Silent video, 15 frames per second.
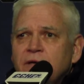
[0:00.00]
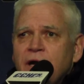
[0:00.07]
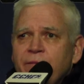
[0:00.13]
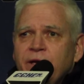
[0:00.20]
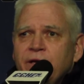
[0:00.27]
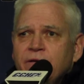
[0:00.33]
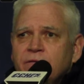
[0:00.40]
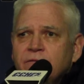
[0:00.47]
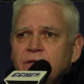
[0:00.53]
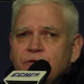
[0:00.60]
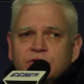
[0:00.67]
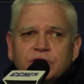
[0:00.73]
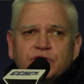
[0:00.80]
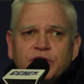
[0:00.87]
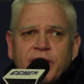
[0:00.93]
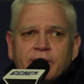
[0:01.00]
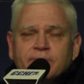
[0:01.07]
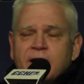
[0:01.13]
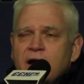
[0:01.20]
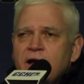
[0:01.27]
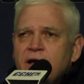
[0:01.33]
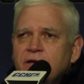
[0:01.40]
I mean, it was a
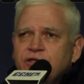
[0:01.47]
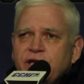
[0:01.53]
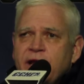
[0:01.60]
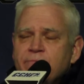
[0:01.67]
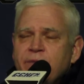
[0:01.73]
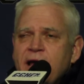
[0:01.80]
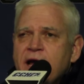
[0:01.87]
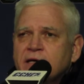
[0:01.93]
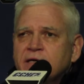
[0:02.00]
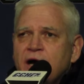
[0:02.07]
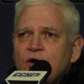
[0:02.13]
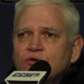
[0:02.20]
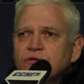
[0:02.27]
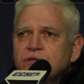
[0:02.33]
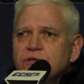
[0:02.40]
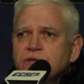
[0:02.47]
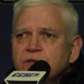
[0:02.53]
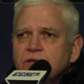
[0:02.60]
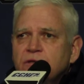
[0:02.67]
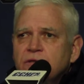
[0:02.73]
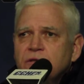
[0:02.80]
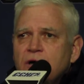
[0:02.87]
jam-packed
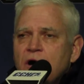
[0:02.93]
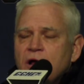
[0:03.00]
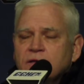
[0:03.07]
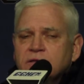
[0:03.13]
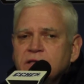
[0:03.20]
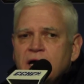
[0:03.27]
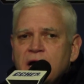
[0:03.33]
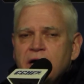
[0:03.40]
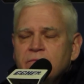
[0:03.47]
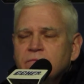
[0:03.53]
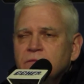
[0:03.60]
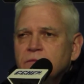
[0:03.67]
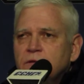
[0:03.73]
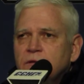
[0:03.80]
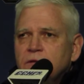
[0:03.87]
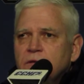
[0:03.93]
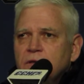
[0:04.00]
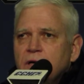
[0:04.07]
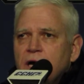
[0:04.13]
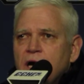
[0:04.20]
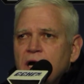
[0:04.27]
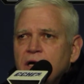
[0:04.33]
house all the time.
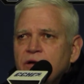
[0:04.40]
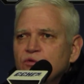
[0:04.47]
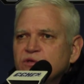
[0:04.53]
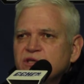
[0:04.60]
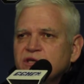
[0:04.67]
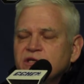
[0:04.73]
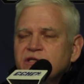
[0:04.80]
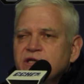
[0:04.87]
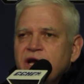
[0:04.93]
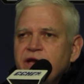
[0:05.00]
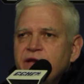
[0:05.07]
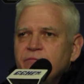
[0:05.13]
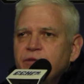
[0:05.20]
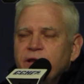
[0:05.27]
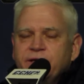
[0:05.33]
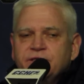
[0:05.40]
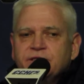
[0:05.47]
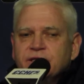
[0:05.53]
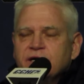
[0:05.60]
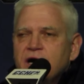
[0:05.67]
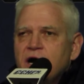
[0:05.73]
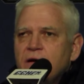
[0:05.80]
Uh, it was an exciting
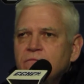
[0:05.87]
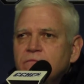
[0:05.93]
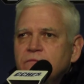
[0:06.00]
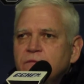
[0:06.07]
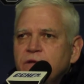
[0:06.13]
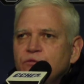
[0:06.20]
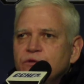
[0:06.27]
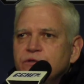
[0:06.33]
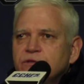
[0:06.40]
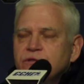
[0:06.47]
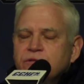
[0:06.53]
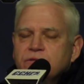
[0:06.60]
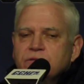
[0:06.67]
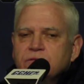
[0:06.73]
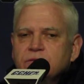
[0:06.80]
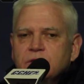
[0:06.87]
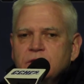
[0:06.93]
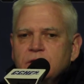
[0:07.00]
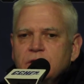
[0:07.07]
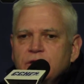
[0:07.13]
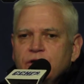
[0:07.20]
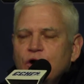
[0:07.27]
place to come. It was
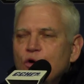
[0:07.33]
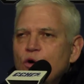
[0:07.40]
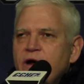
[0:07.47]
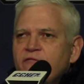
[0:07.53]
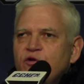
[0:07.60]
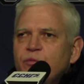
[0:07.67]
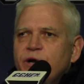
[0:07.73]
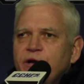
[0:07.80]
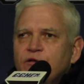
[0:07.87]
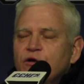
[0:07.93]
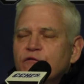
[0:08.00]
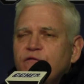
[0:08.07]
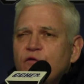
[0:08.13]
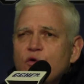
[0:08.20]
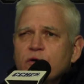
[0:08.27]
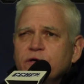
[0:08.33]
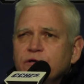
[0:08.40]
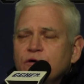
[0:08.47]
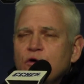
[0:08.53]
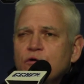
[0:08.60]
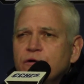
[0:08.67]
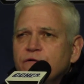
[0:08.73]
you know, everybody looked
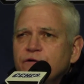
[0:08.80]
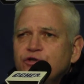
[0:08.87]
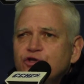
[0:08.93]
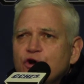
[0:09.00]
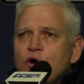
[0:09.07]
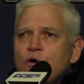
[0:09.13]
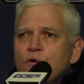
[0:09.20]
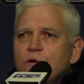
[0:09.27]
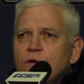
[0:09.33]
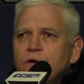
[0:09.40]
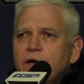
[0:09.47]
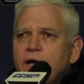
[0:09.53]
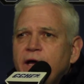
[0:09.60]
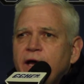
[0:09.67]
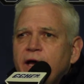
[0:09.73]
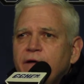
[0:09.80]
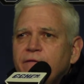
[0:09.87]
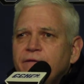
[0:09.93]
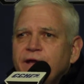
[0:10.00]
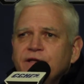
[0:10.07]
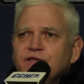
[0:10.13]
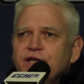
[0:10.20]
forward to going to the Joe,
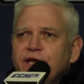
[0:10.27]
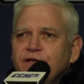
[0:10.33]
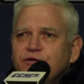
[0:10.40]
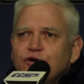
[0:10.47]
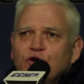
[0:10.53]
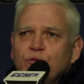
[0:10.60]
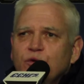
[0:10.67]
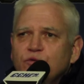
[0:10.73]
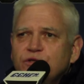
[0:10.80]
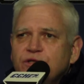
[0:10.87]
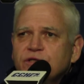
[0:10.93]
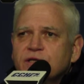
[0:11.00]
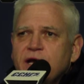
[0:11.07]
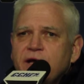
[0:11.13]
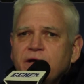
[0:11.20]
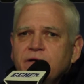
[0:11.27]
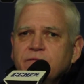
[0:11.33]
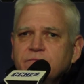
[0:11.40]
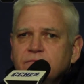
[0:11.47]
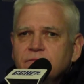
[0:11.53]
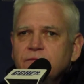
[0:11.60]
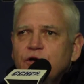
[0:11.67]
and the NCAA tournament was just kind
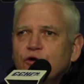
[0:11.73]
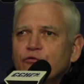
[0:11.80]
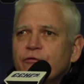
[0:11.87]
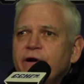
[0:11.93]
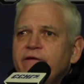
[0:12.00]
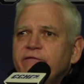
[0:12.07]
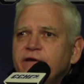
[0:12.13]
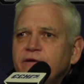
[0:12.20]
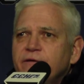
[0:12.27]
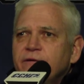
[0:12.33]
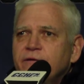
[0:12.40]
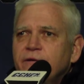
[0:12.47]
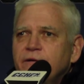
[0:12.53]
of, you know, gravy.